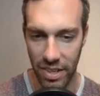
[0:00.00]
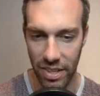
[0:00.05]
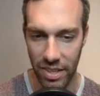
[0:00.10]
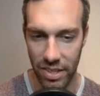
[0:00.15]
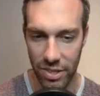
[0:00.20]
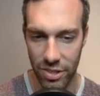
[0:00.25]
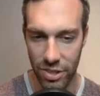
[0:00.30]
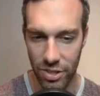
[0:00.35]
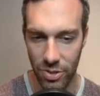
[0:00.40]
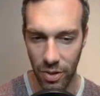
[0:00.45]

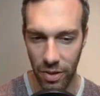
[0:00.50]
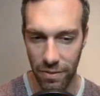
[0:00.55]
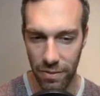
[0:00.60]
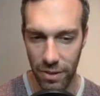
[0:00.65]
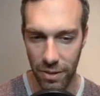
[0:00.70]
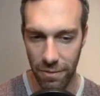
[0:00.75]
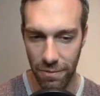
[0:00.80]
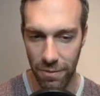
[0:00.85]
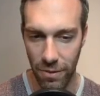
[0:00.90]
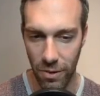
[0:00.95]
They're just going for
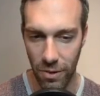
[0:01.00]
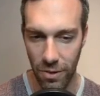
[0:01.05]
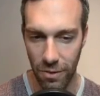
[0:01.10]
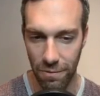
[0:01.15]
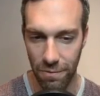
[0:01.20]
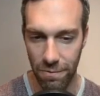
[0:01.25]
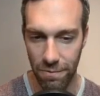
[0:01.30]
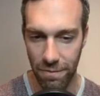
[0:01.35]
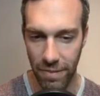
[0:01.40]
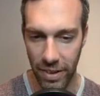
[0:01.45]
the full
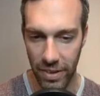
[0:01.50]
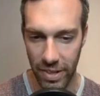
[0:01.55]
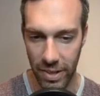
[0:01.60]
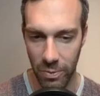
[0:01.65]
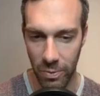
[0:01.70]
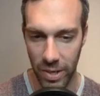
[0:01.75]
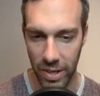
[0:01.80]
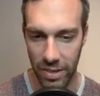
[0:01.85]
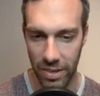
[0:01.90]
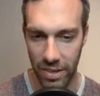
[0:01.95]
fairy
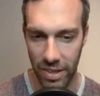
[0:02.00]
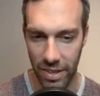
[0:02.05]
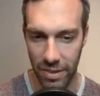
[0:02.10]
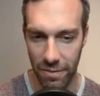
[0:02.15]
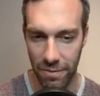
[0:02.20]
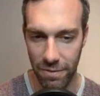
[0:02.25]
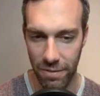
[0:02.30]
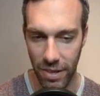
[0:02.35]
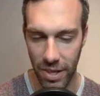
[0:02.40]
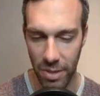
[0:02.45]
wind
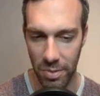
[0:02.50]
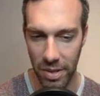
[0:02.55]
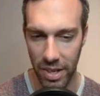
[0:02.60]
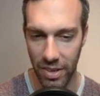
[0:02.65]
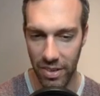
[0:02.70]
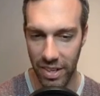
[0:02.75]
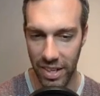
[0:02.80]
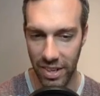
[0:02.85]
farm down,